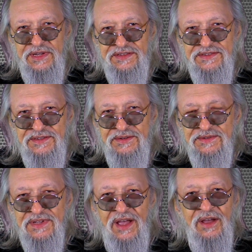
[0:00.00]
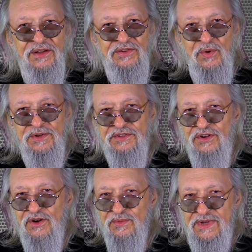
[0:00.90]
week's news, North
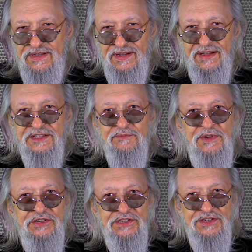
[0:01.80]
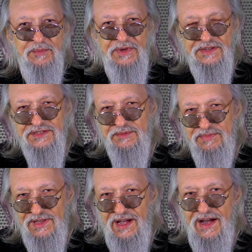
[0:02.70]
Korea has been shipping
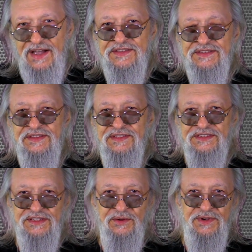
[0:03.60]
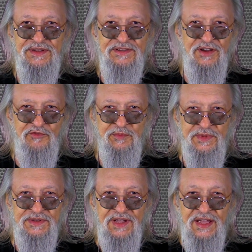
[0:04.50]
supplies to the Syrian
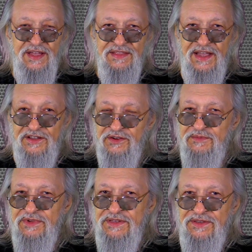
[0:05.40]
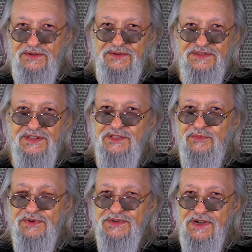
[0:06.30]
government that could be used in the
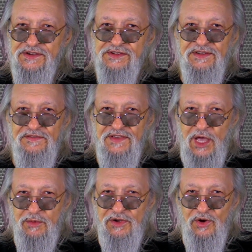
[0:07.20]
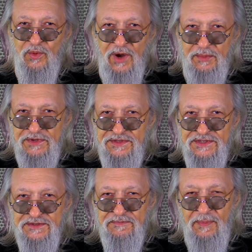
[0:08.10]
production of chemical
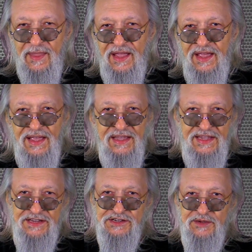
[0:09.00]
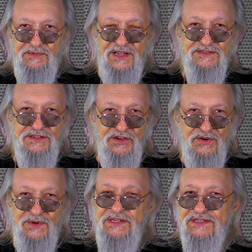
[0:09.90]
weapons. Egypt has
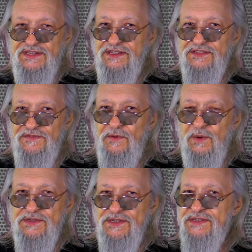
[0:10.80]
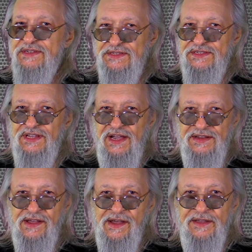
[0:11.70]
increased its forces in
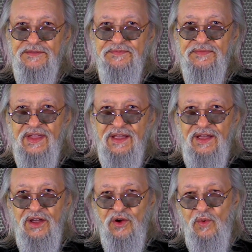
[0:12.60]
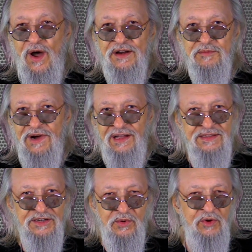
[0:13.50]
Sinai.
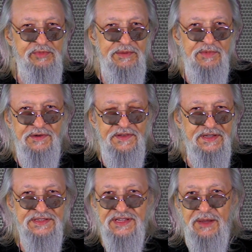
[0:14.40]
Guatemala will be moving its